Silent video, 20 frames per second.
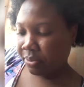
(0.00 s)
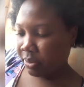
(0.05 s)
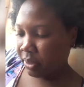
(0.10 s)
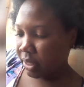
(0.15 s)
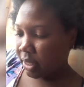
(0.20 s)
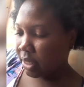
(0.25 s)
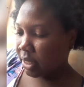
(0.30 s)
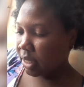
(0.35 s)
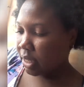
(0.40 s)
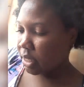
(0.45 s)
it
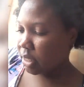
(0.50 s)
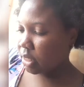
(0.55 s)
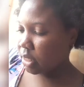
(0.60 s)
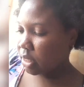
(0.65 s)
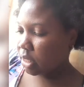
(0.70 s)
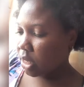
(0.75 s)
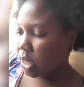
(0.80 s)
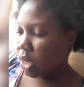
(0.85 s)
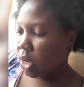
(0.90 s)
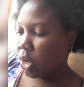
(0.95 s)

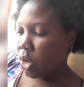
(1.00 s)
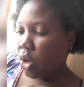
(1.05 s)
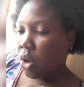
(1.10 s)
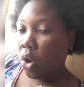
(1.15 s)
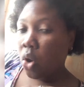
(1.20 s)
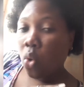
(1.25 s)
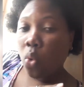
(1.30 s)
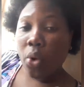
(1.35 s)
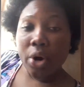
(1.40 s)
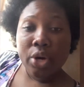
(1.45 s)
says,
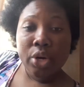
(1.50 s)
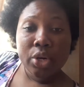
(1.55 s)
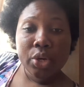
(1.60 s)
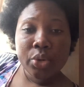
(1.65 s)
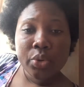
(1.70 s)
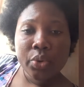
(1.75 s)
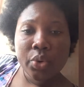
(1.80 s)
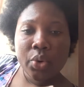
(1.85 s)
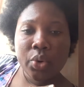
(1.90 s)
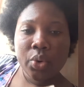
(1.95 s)
where did
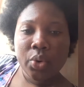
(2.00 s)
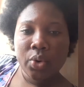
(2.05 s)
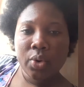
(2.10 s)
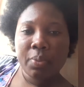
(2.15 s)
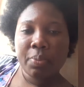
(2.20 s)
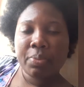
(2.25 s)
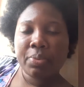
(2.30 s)
you grow up?